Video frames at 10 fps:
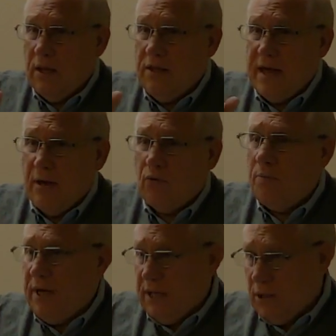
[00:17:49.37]
That will
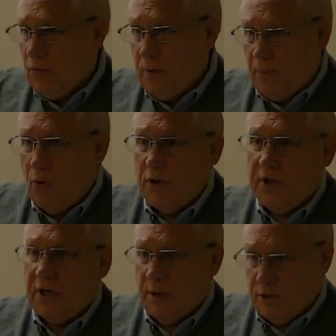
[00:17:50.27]
be in the report
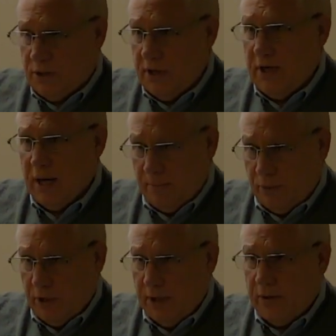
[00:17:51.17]
that comes to the
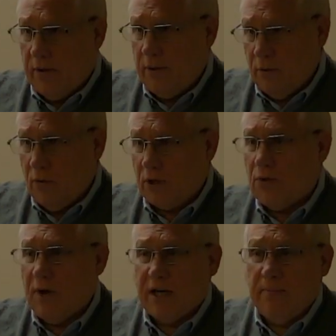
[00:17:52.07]
operator, what's
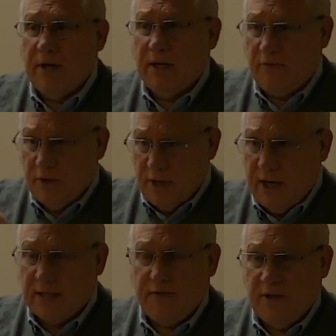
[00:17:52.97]
recommended for the
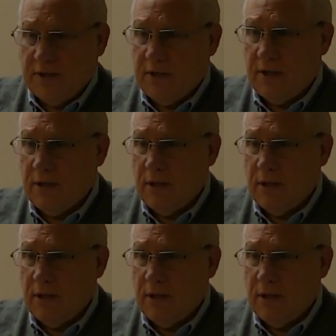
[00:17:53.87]
next visit.